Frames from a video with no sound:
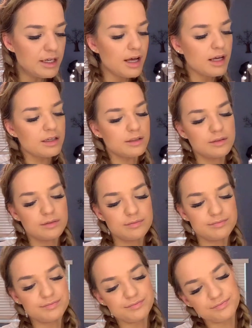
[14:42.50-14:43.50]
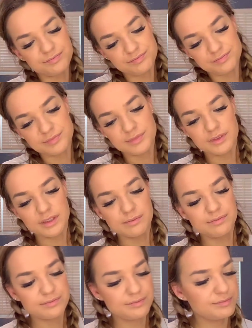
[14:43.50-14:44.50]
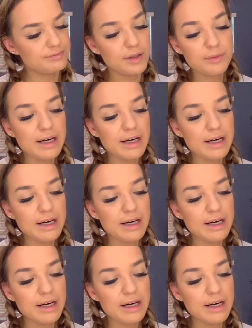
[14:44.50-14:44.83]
Um, but